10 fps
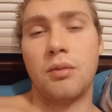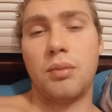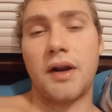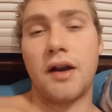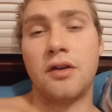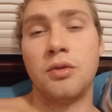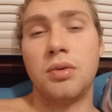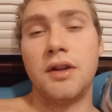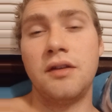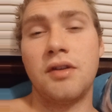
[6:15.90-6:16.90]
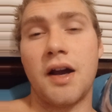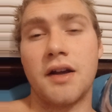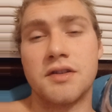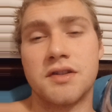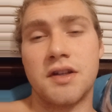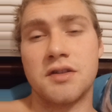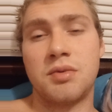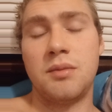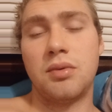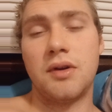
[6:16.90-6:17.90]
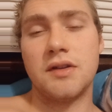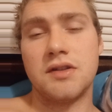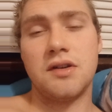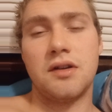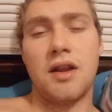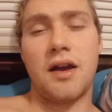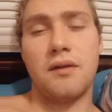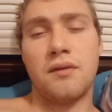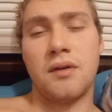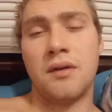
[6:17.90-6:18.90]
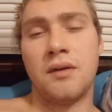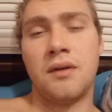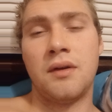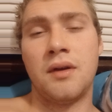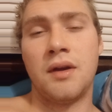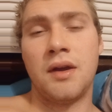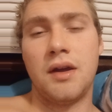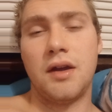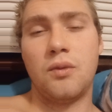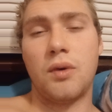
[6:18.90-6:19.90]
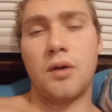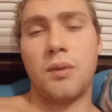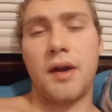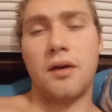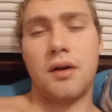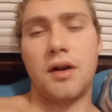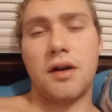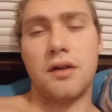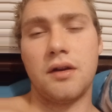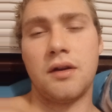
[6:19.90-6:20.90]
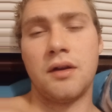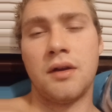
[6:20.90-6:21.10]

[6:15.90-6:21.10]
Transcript: But I do believe God sends people into your life in one way or another.